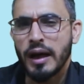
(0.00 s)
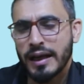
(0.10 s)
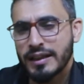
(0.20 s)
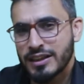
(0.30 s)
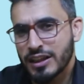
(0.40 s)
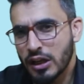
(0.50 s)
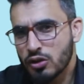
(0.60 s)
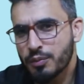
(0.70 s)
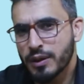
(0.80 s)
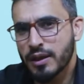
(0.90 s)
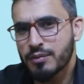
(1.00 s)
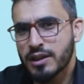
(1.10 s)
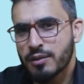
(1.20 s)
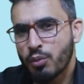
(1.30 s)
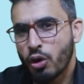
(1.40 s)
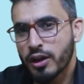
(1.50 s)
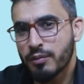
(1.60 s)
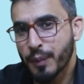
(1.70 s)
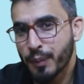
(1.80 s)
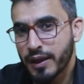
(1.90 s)
And she also becomes an important
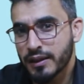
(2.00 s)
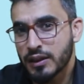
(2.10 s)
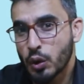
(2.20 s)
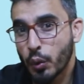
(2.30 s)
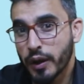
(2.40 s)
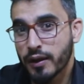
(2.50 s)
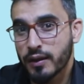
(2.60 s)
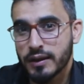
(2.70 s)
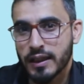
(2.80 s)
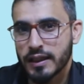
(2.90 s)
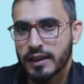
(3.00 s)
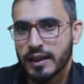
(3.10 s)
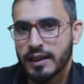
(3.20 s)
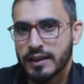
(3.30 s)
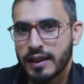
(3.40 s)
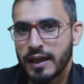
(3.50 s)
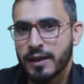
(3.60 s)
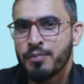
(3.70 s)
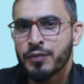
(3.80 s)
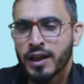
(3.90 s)
member in the queer theory
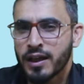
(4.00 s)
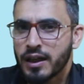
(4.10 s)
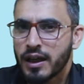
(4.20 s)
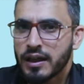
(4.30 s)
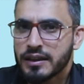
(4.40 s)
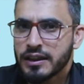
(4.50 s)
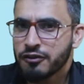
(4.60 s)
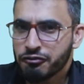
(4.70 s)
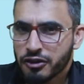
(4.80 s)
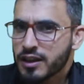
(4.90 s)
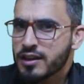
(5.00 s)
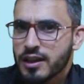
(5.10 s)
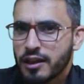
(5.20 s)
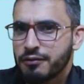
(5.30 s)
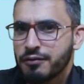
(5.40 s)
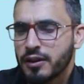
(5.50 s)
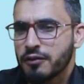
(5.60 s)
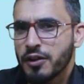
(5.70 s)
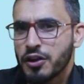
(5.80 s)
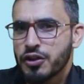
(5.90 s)
then. The works
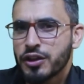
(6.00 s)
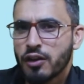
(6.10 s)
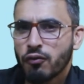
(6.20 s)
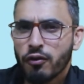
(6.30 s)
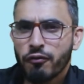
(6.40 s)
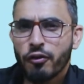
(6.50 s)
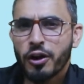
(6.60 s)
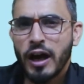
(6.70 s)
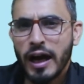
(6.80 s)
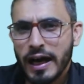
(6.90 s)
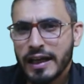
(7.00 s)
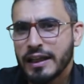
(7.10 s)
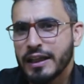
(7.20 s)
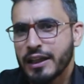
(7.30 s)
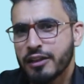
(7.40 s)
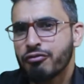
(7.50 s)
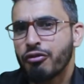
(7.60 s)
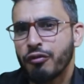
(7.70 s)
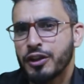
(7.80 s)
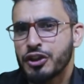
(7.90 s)
of Virginia Woolf were highly
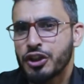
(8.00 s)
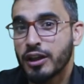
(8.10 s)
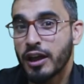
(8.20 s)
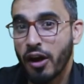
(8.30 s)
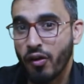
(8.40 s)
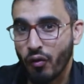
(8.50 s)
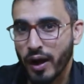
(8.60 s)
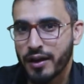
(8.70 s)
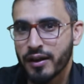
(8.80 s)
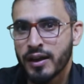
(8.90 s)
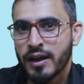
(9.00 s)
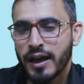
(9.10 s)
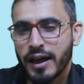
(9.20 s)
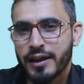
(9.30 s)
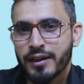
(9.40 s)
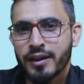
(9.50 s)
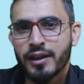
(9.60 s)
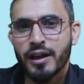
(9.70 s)
influential, or read and